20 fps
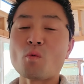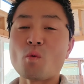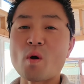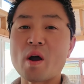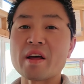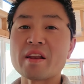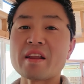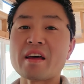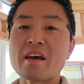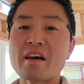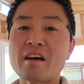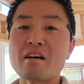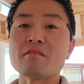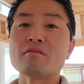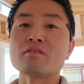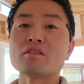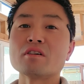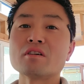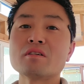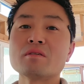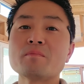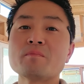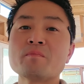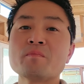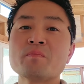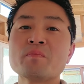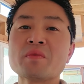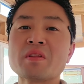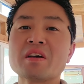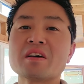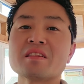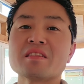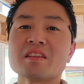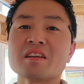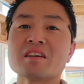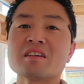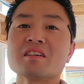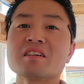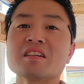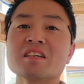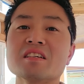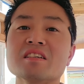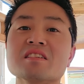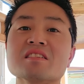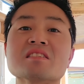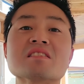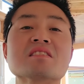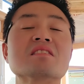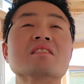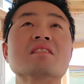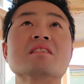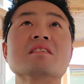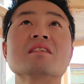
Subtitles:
whenever there is